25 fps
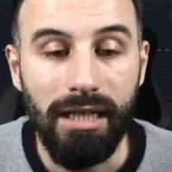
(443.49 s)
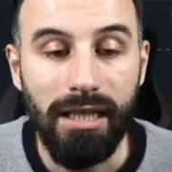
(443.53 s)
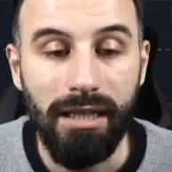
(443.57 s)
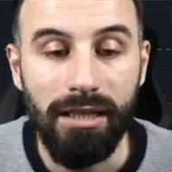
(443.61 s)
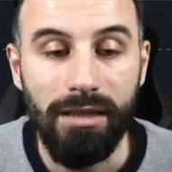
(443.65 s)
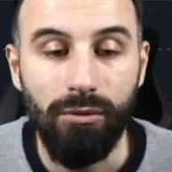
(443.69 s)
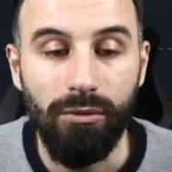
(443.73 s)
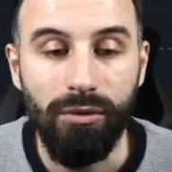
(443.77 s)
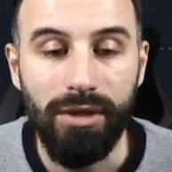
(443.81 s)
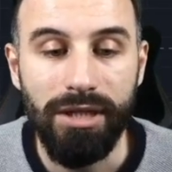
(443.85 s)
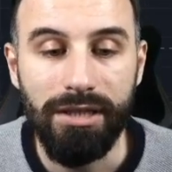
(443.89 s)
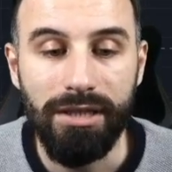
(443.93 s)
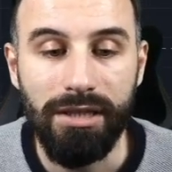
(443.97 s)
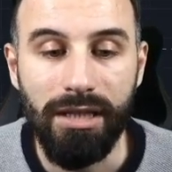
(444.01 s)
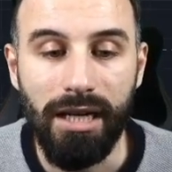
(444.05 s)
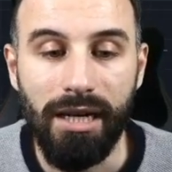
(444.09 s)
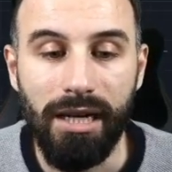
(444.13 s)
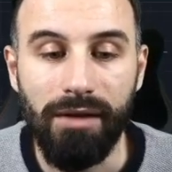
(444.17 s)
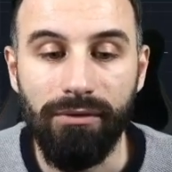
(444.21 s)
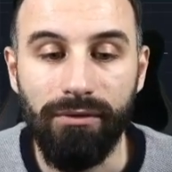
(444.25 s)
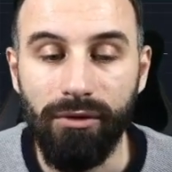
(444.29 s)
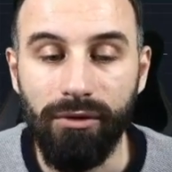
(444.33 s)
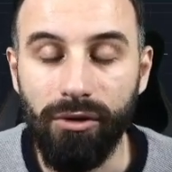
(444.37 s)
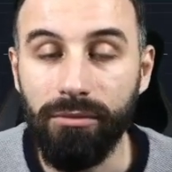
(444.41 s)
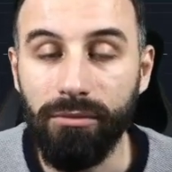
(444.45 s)
which are
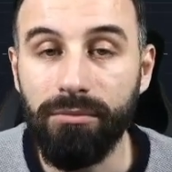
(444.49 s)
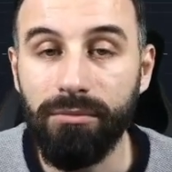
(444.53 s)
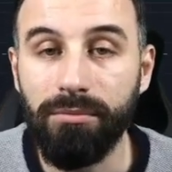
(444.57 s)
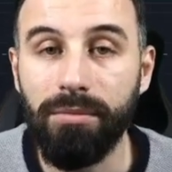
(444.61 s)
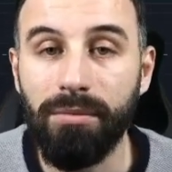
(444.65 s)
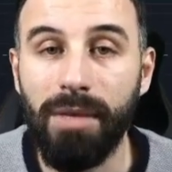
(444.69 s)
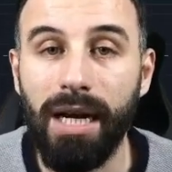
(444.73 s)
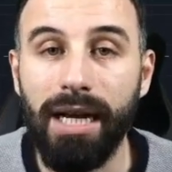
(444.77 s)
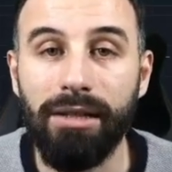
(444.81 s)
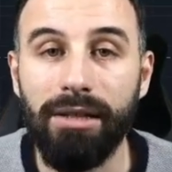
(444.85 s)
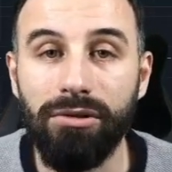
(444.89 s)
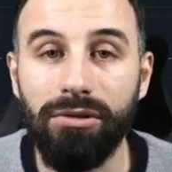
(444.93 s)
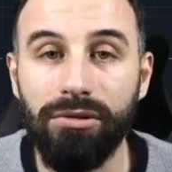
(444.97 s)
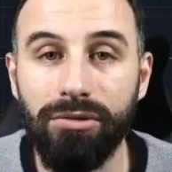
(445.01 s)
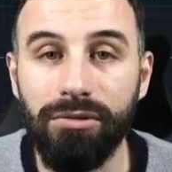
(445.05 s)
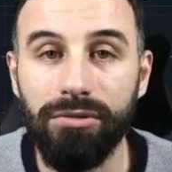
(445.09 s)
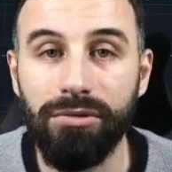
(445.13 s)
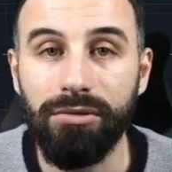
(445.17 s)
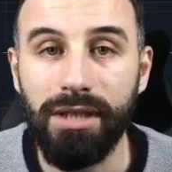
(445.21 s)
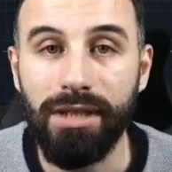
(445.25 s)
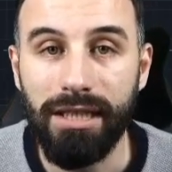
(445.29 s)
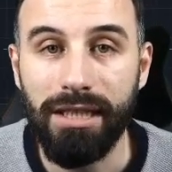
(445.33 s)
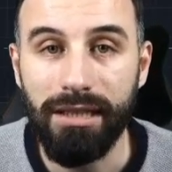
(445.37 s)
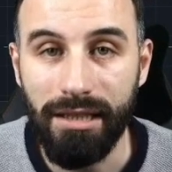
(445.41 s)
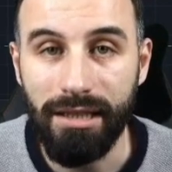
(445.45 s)
formed by
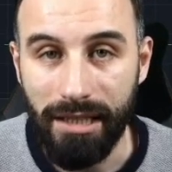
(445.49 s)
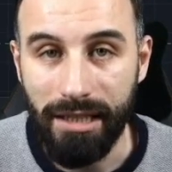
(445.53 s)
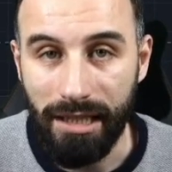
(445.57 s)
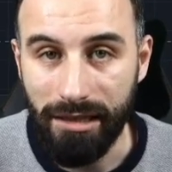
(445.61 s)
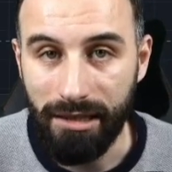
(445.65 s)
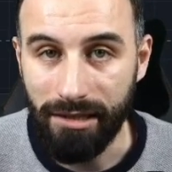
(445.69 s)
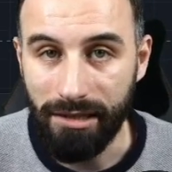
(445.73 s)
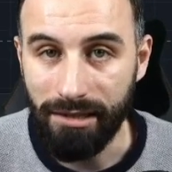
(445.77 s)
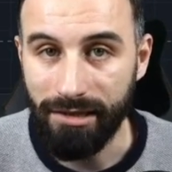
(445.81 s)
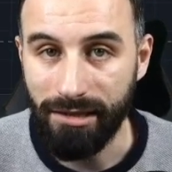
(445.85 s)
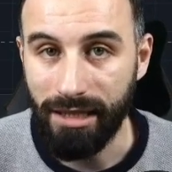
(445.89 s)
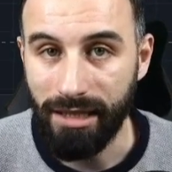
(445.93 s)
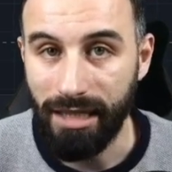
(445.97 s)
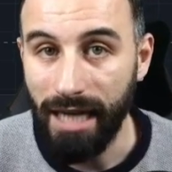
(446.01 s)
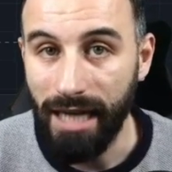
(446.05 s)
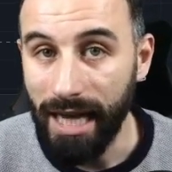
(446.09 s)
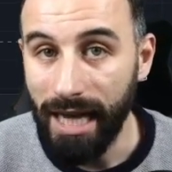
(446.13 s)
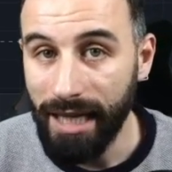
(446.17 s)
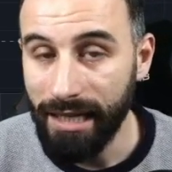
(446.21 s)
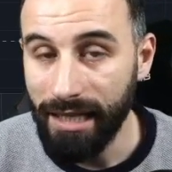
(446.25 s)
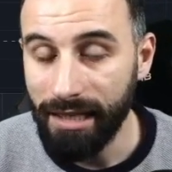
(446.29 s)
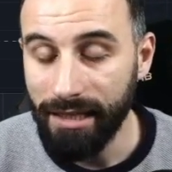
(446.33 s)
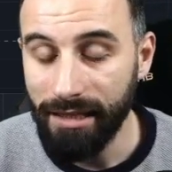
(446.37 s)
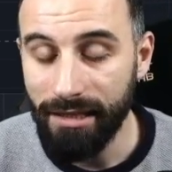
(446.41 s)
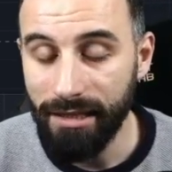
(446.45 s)
two indicators, a
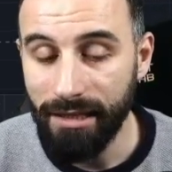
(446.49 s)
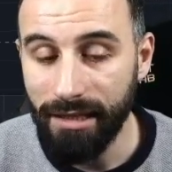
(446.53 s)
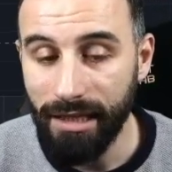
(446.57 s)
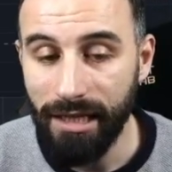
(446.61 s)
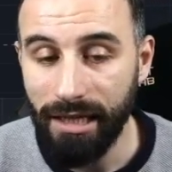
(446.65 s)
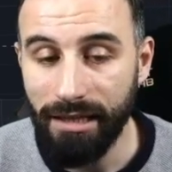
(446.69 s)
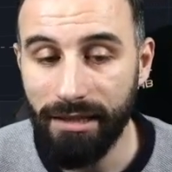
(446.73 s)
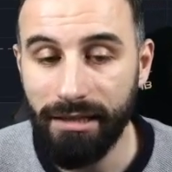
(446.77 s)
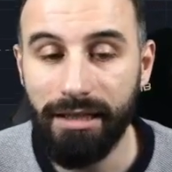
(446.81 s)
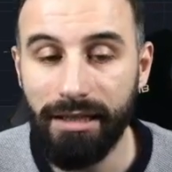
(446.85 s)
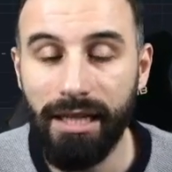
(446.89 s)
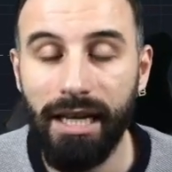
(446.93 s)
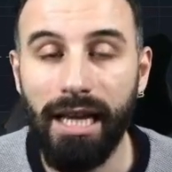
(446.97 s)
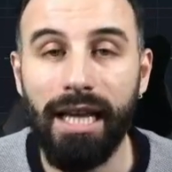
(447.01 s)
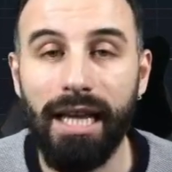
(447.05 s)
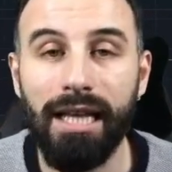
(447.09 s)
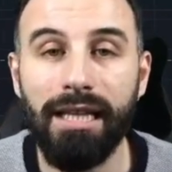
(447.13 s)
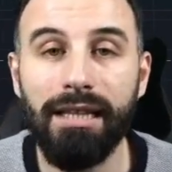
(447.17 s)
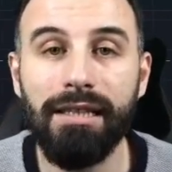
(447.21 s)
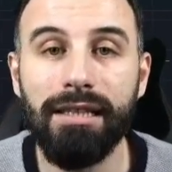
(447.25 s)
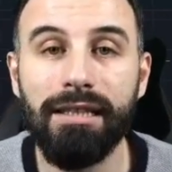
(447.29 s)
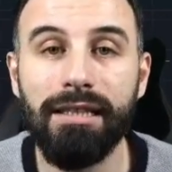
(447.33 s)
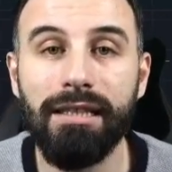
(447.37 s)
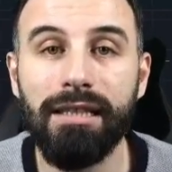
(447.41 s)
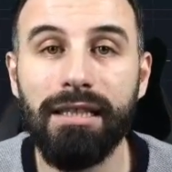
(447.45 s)
lagging indicator
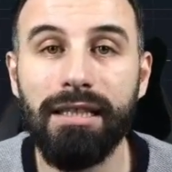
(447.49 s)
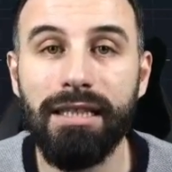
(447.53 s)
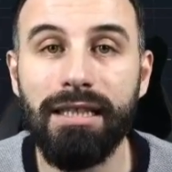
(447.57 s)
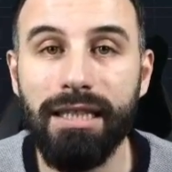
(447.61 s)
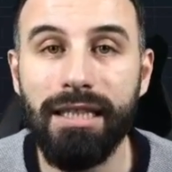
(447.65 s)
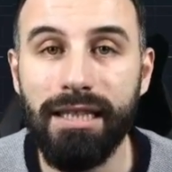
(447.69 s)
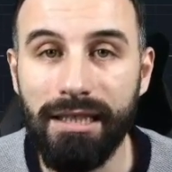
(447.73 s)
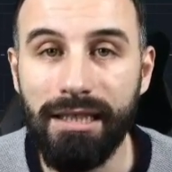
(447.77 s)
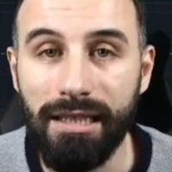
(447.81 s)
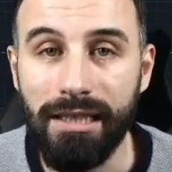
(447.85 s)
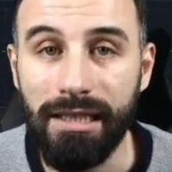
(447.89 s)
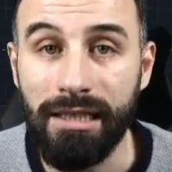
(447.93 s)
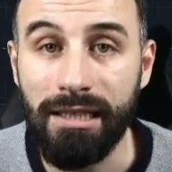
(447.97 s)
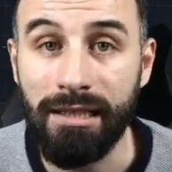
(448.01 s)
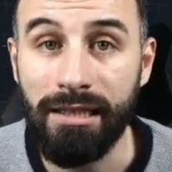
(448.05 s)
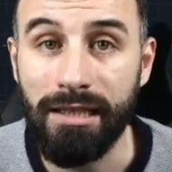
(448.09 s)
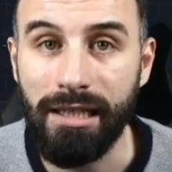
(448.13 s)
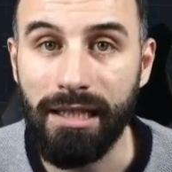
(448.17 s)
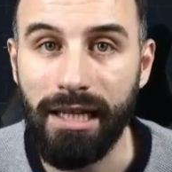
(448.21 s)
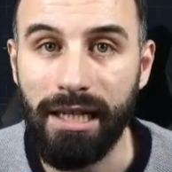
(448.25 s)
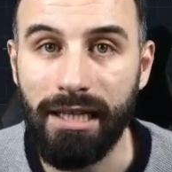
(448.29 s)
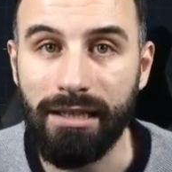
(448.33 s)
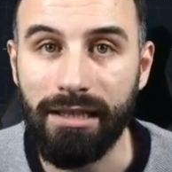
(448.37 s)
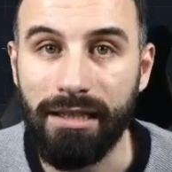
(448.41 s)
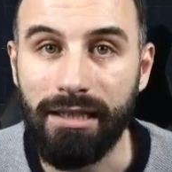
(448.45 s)
and a leading
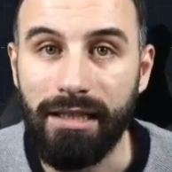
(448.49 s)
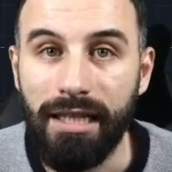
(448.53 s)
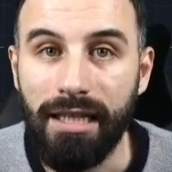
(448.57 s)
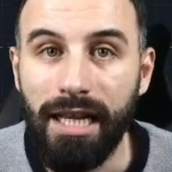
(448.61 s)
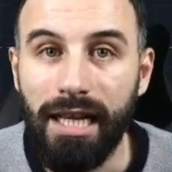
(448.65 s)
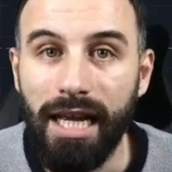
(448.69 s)
indicator.